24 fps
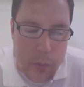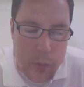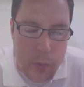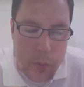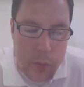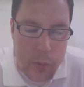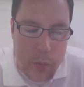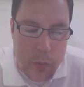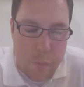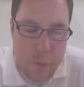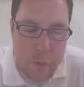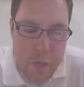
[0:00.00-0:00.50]

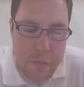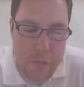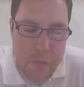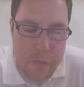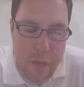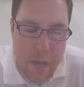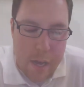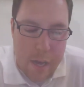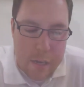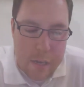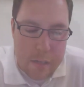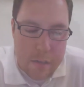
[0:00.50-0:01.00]
We
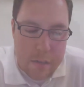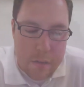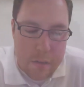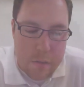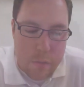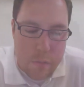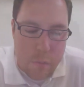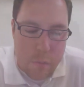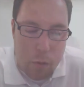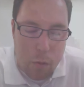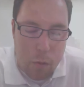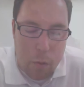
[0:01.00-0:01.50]
thought
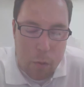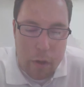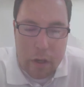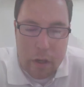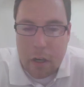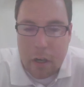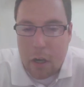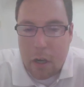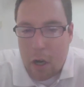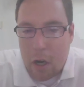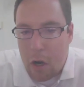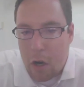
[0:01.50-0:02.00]
we
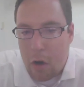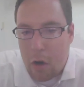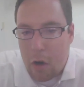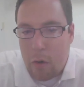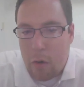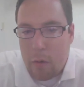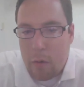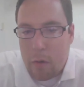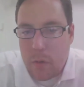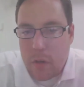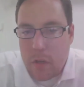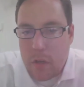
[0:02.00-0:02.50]
could
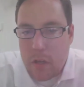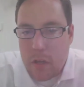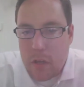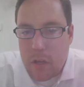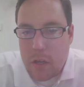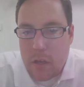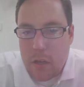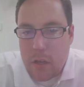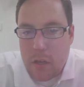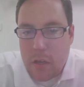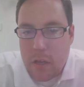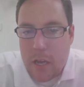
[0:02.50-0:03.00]
go
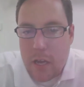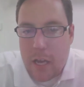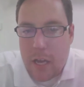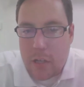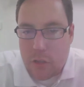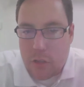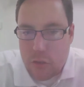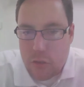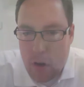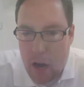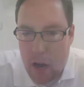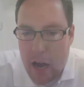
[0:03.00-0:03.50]

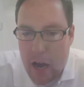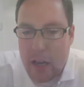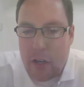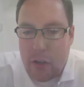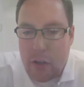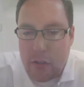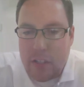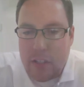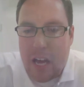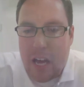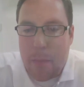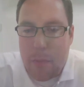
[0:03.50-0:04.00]
and try and
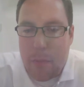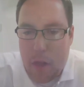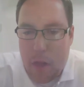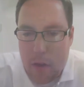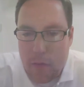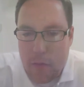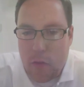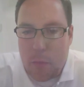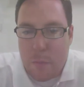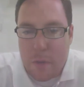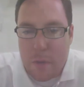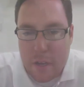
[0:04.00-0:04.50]
use that
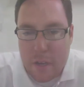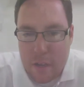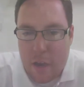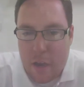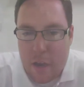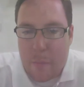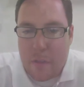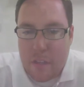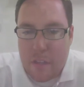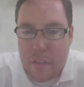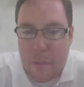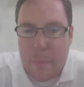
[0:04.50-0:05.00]
platform to
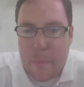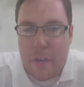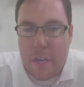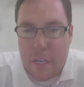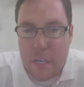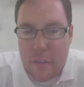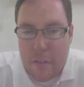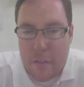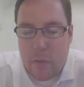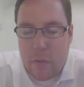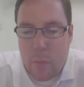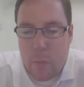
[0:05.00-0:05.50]
connect with them in a
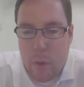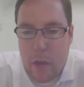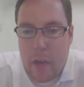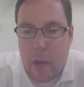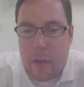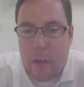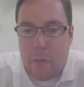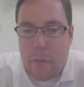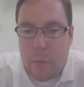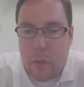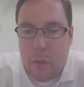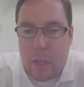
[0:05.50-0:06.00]
different
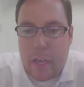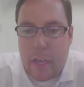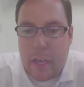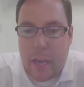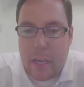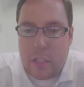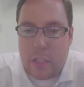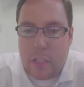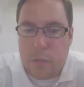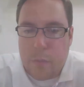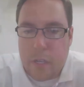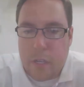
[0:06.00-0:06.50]
way and really
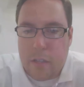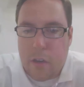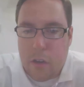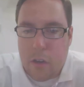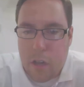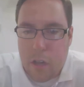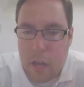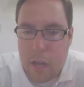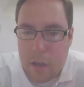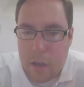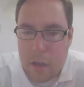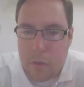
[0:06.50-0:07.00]
kind of speak their
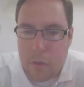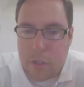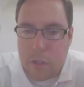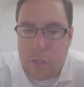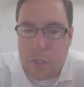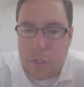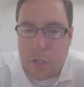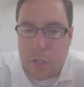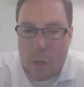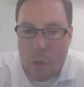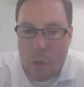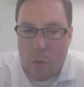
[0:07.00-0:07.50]

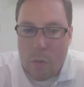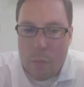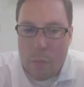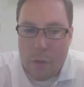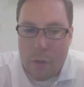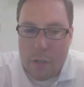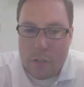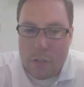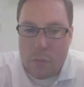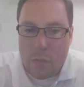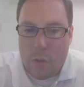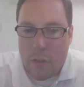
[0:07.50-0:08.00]
language and go to a
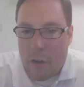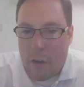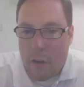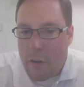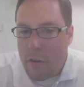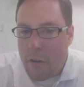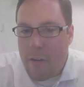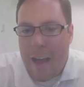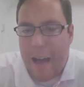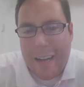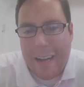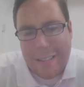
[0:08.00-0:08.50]
place where they're
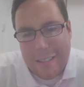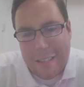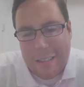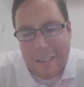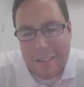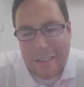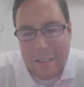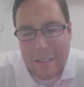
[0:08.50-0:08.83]
interacting.